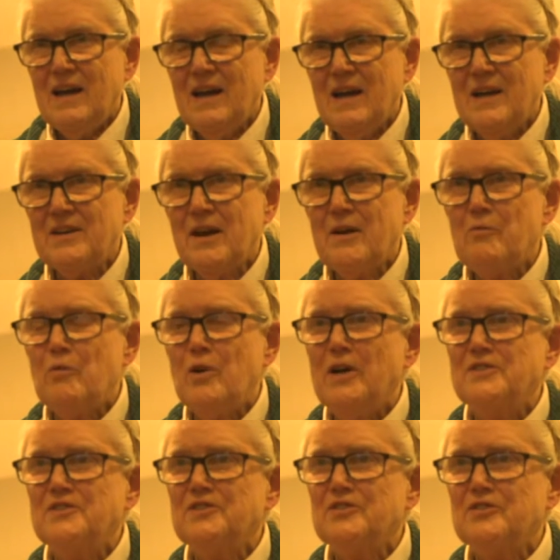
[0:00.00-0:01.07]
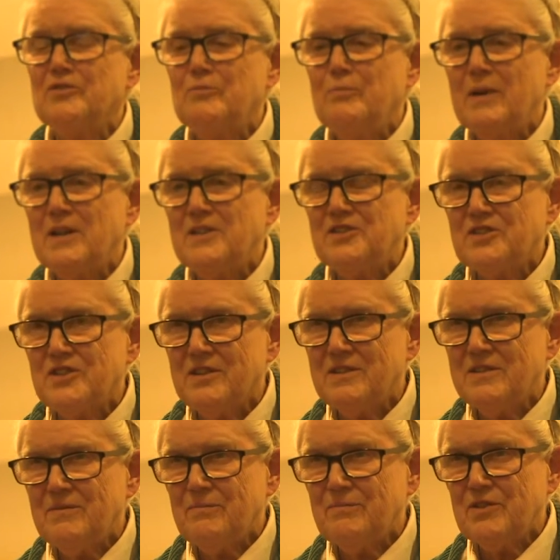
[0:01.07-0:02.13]
And I want to
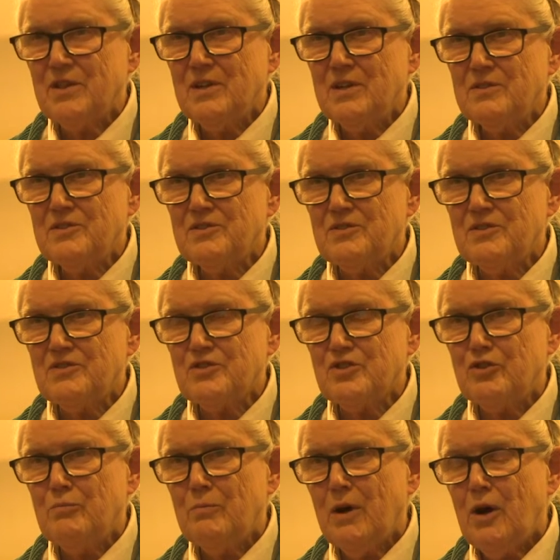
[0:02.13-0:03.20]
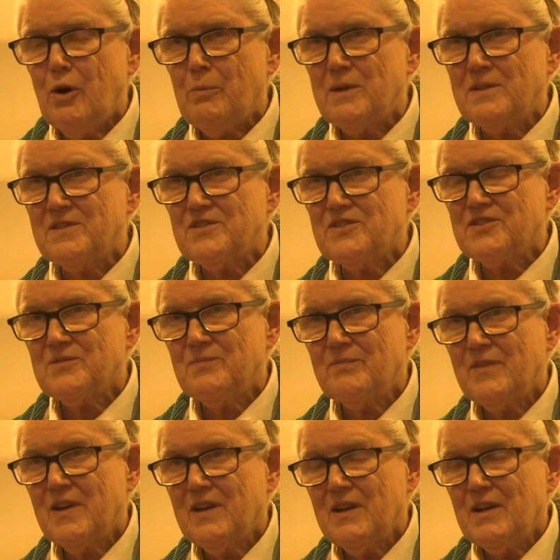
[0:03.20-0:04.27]
mention two moments
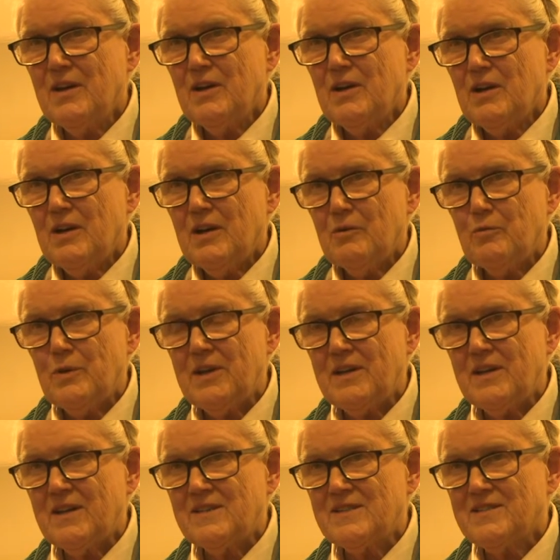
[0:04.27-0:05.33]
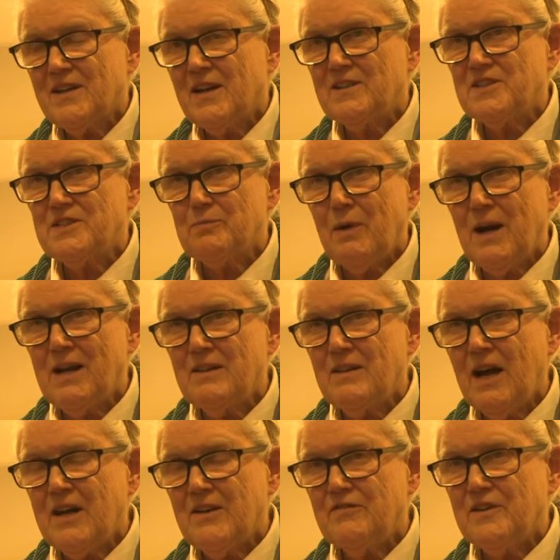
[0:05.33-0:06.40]
when, in a sense, my
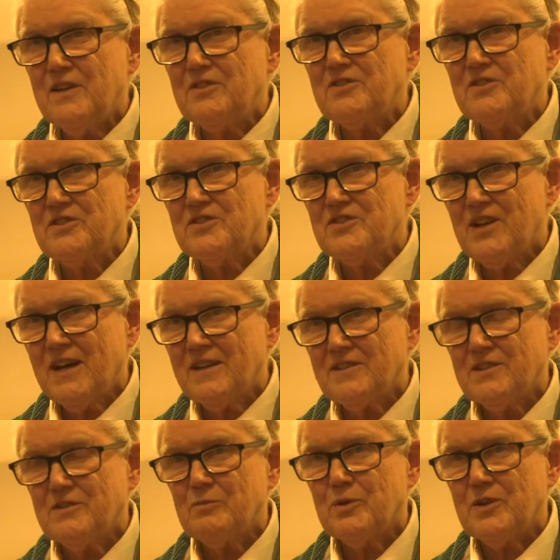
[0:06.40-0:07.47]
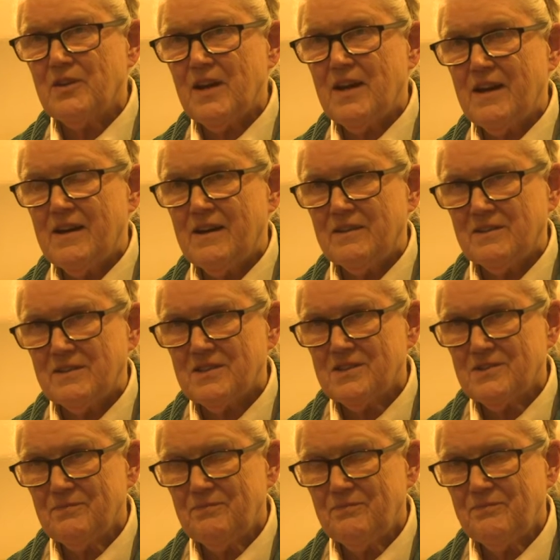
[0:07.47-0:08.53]
life intersected with Anne's.